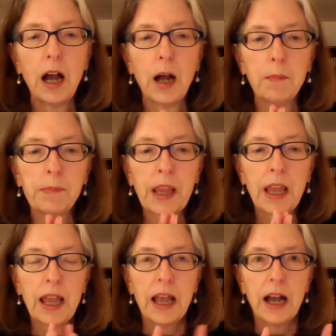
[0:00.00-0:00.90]

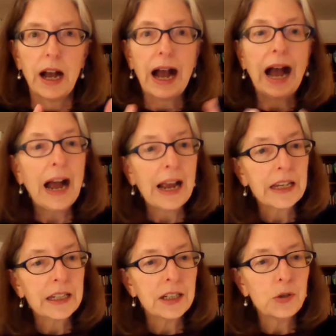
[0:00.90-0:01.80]
I
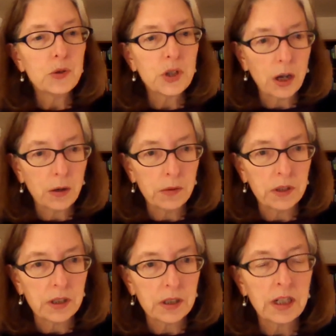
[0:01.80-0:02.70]
continue to own
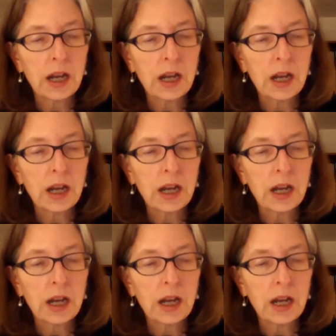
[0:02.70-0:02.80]
it.